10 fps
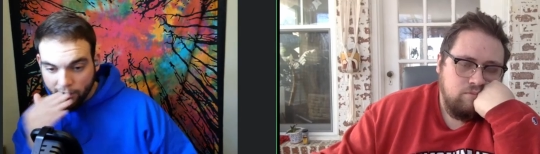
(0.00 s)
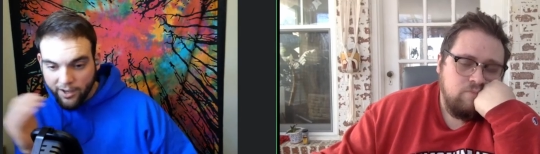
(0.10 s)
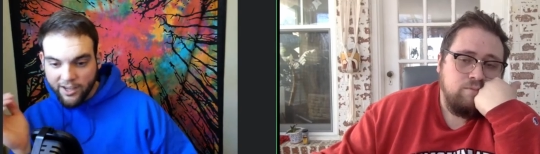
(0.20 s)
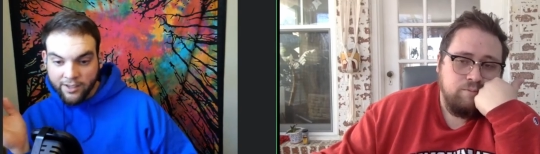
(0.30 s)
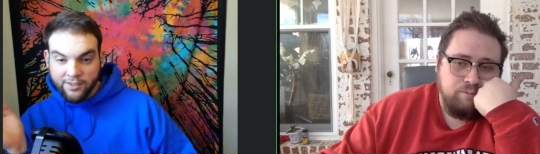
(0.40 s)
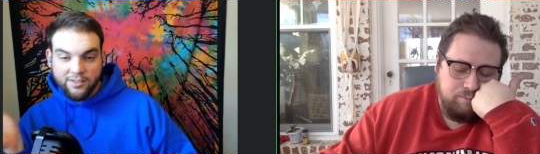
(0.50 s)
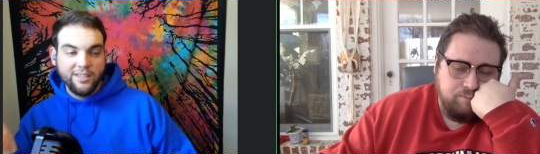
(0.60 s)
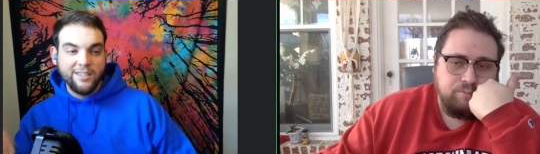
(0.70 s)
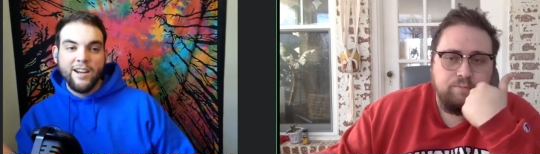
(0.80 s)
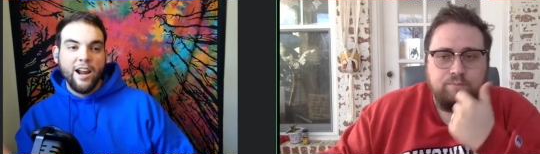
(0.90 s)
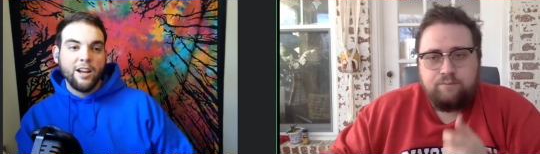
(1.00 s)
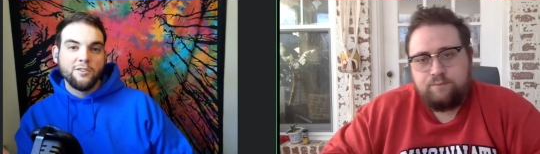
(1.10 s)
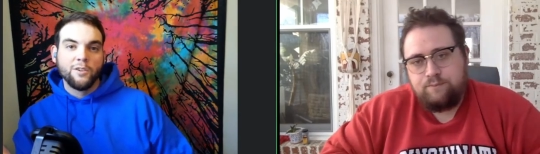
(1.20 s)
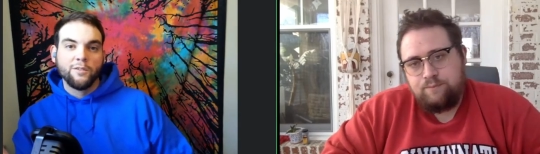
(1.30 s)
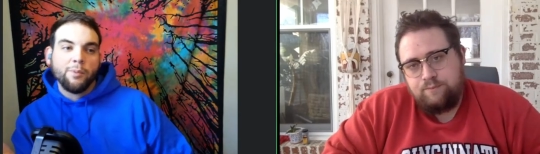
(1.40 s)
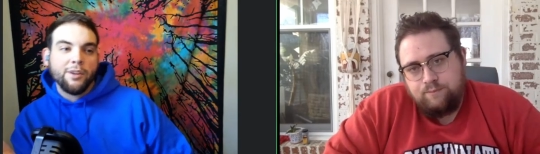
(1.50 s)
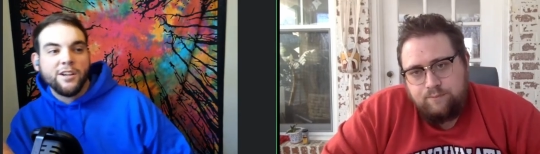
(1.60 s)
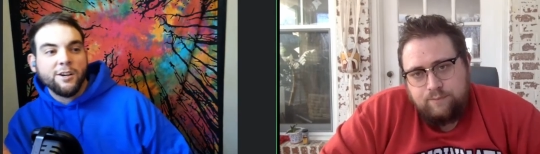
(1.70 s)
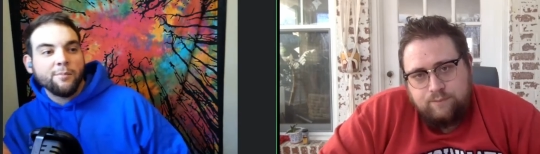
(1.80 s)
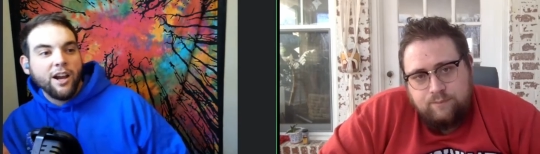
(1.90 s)
Speaker 1: is Cincinnati deserved to be
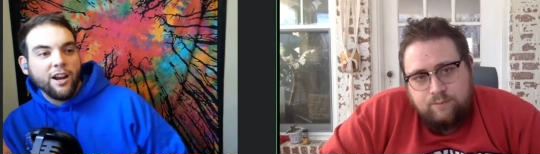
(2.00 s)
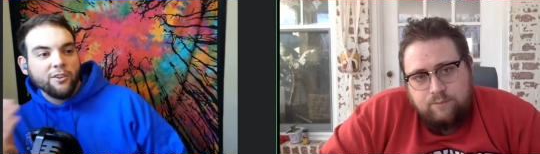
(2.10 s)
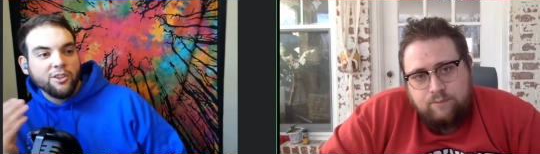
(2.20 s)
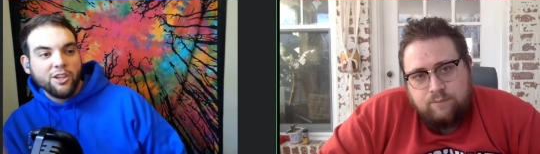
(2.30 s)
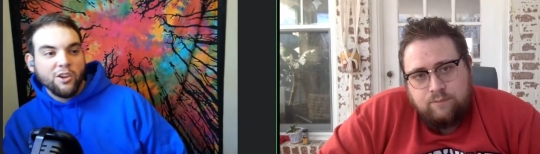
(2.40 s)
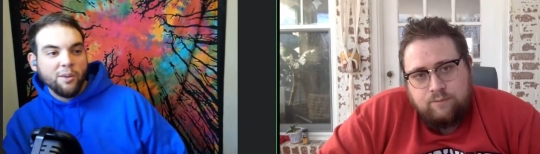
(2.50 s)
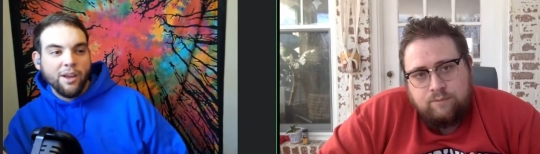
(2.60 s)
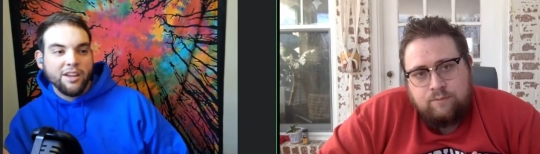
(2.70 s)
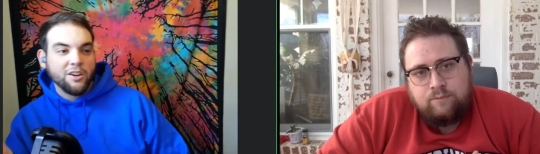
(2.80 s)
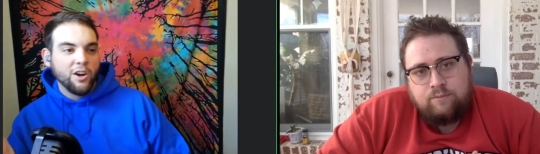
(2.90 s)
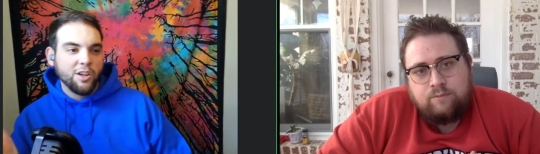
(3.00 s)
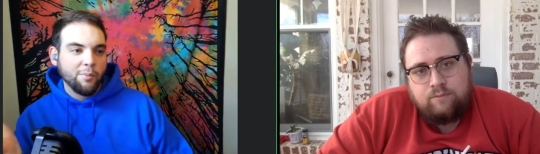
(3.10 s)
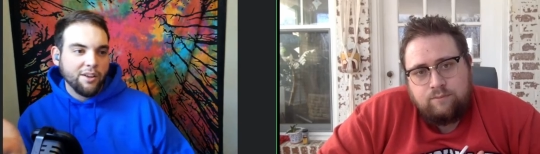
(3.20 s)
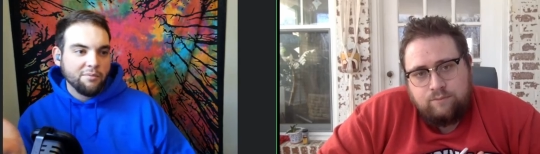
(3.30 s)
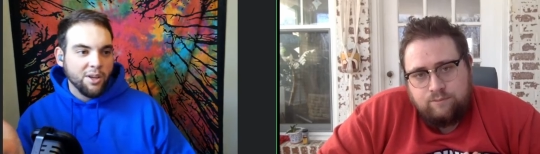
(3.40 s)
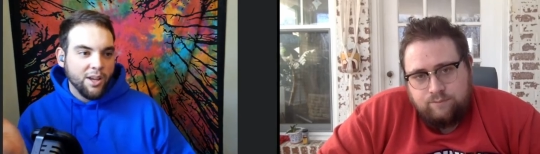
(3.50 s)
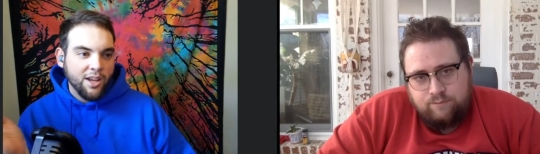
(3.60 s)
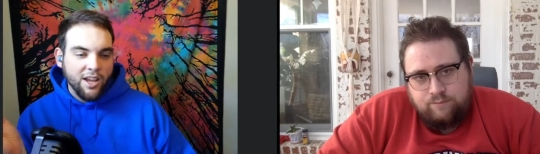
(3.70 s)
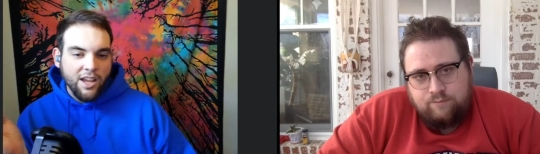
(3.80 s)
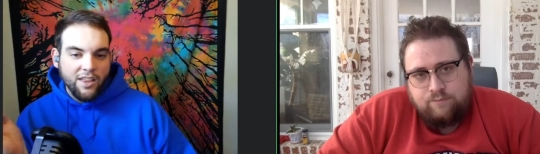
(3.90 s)
there. I don't think you can make an argument.
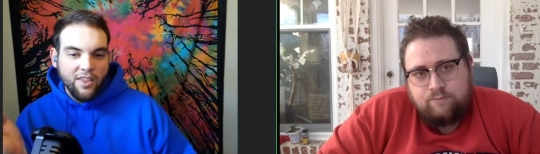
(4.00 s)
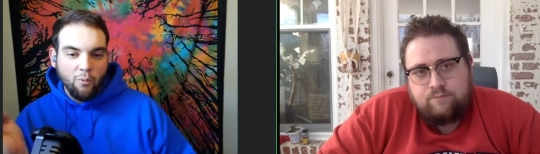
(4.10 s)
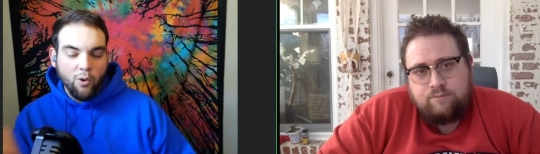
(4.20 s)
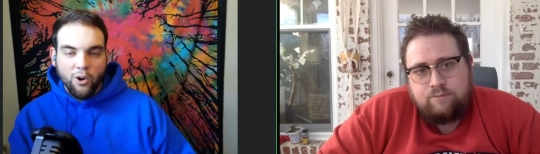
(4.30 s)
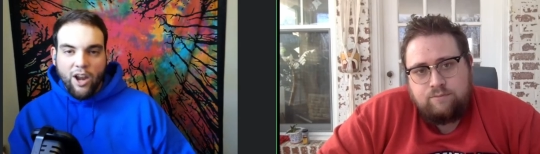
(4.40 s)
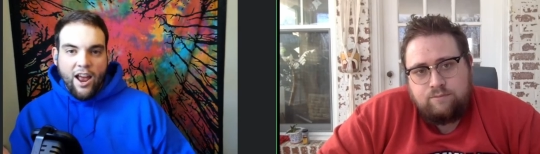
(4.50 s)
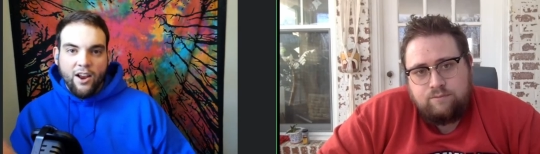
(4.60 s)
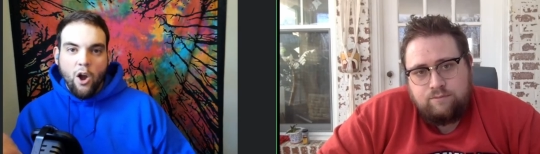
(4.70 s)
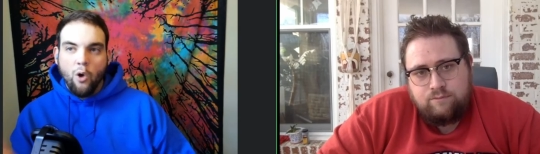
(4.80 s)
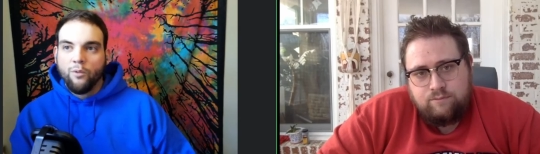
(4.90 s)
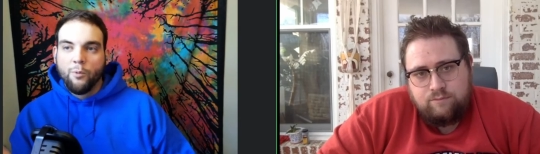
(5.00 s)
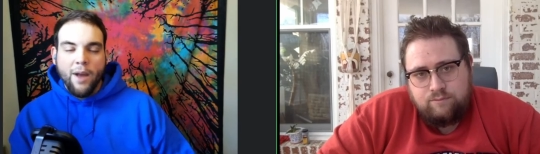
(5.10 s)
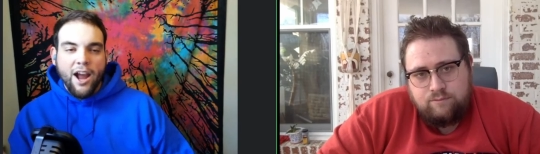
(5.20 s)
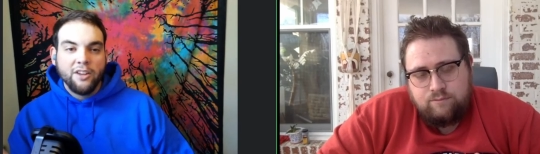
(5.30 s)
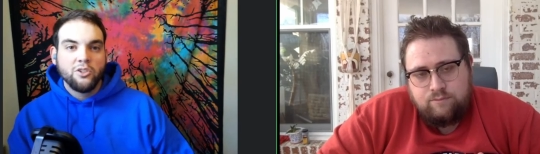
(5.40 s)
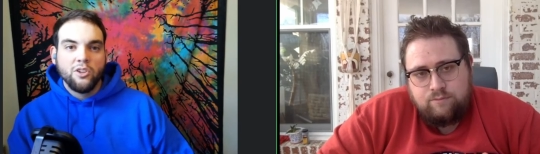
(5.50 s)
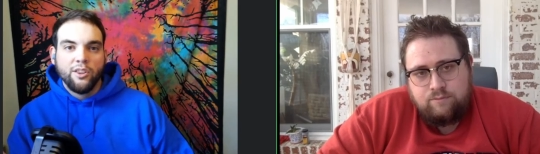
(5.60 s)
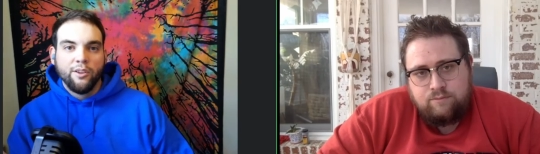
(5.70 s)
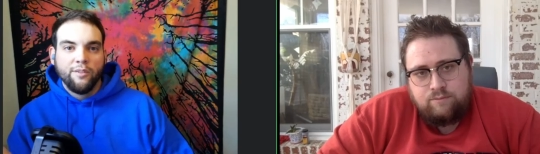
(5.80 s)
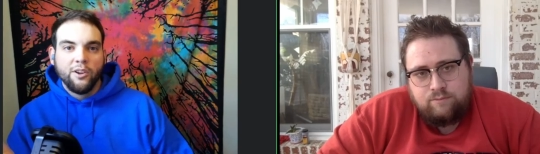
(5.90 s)
They weren't overmatched on the
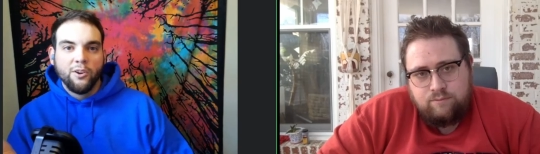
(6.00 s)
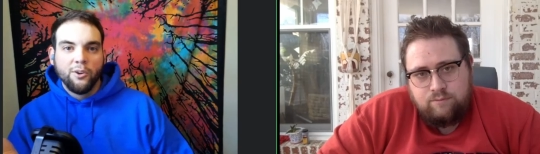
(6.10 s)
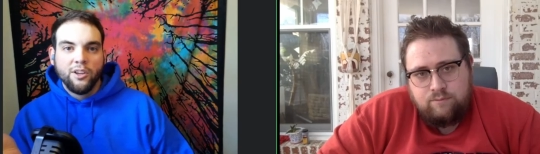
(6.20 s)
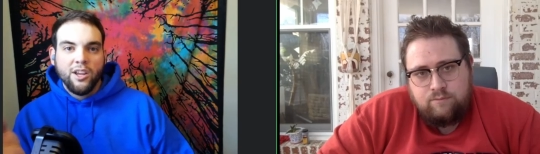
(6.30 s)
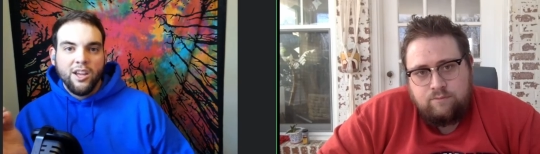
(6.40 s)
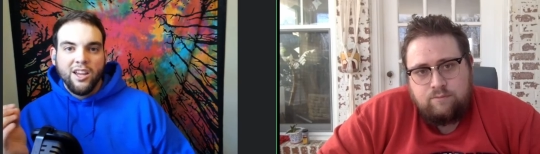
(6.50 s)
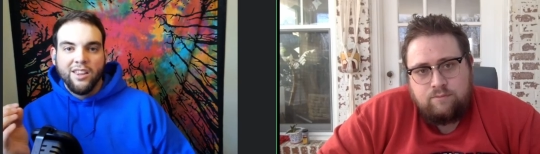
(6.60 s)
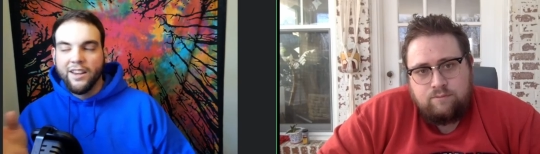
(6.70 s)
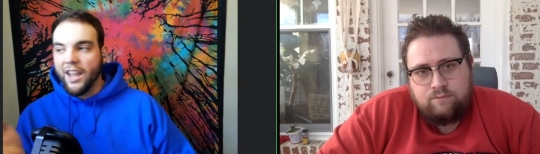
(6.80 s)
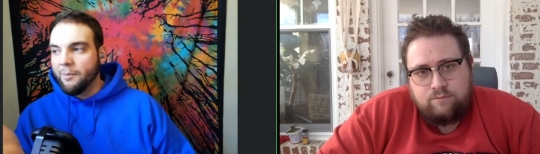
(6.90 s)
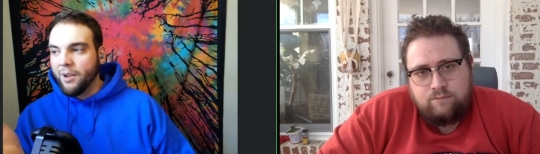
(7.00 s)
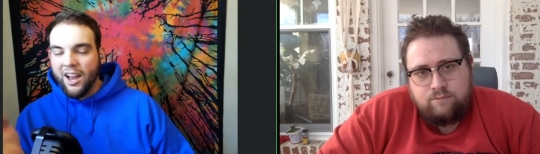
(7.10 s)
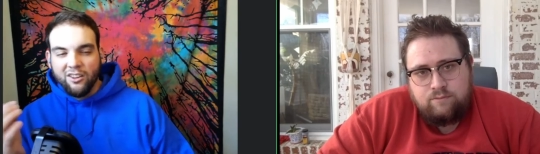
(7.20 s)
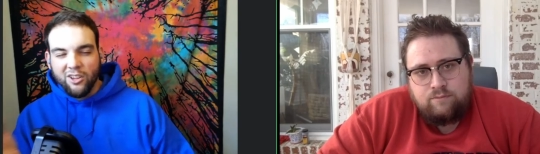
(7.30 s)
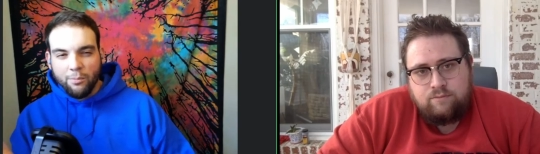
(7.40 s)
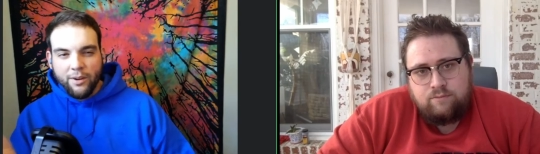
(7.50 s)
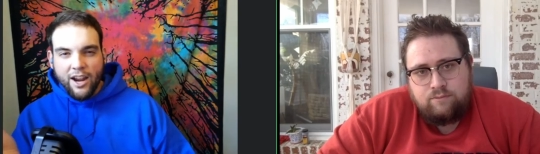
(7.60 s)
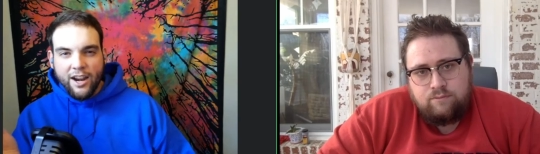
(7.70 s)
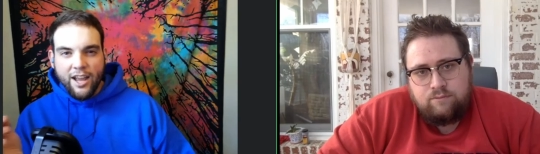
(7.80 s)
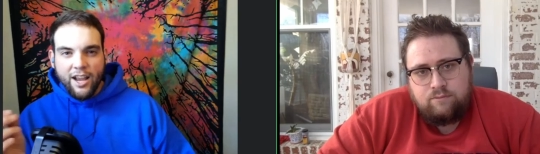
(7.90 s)
field. The game got a little bit out
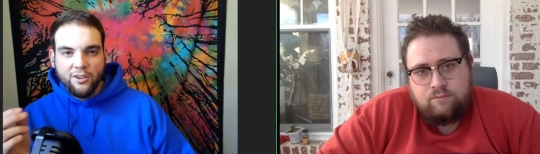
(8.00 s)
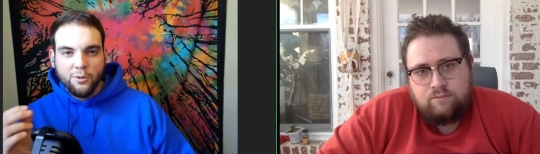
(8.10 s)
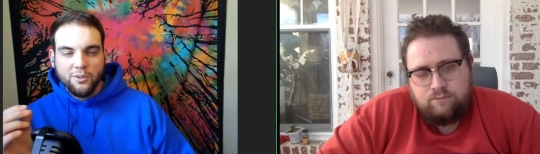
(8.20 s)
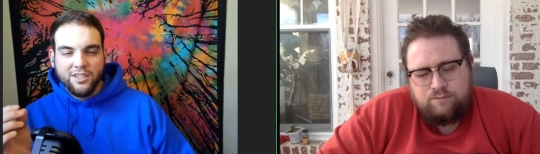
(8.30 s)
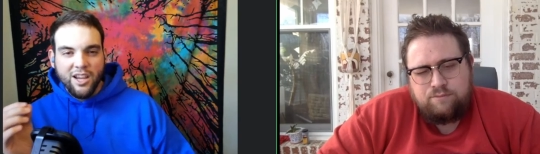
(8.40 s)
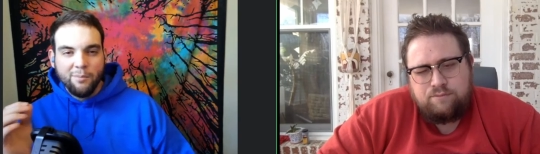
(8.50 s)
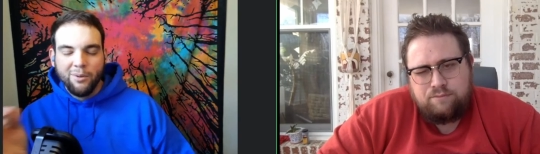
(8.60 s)
of hand towards the end, but I